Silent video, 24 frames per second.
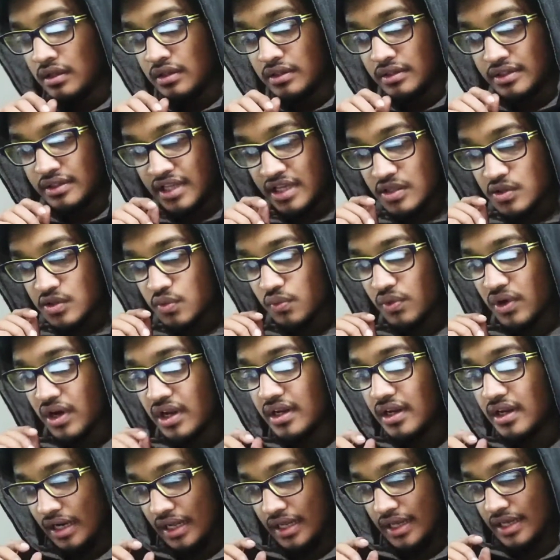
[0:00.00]
this
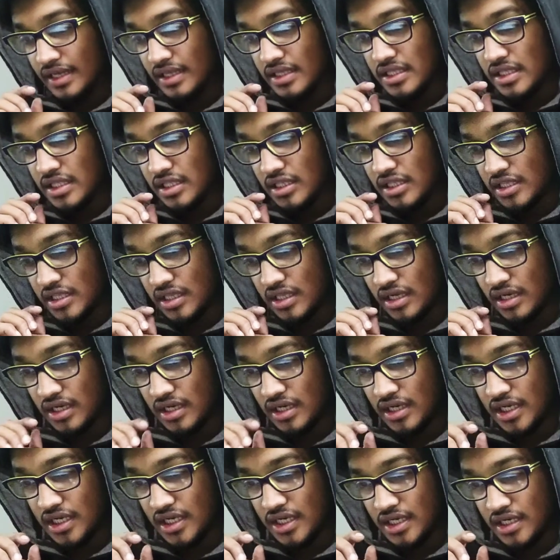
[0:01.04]
one is
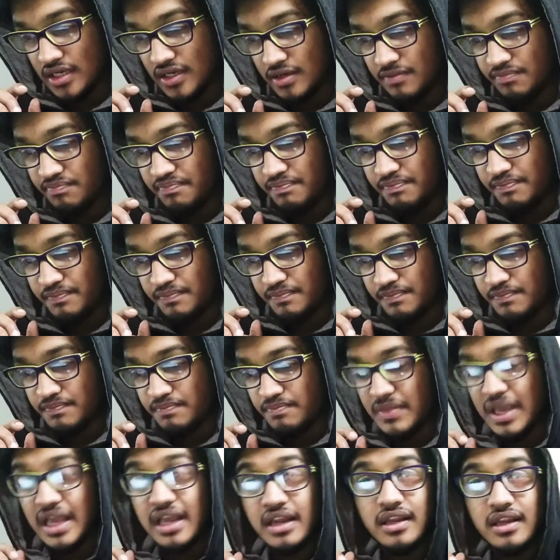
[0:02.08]
uh,
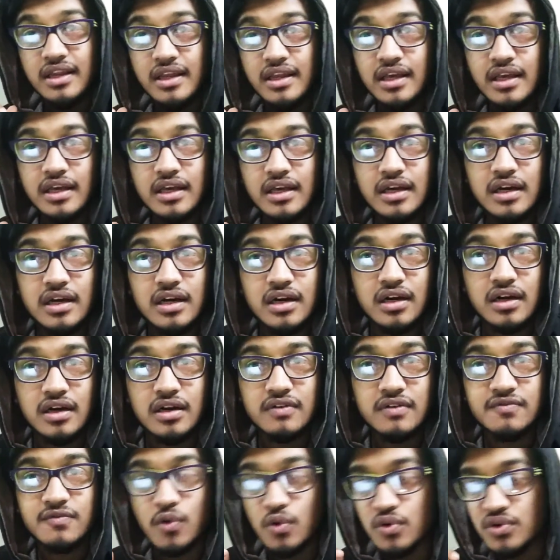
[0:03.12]
mainly uh,
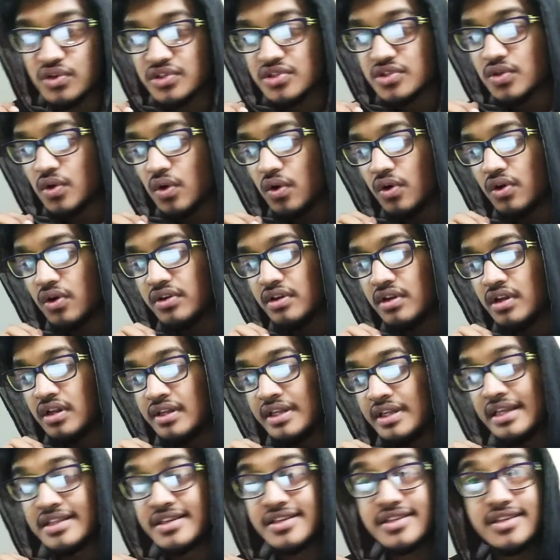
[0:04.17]
focused on the
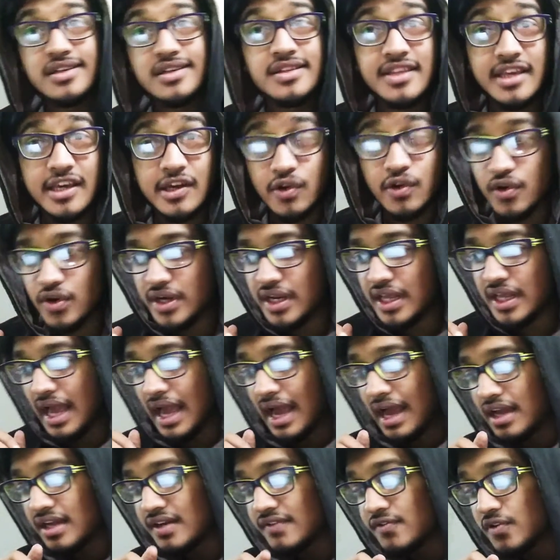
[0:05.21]
digital security
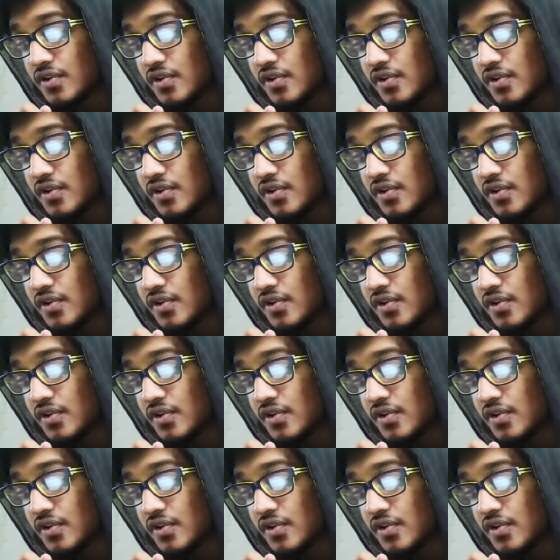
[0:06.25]
and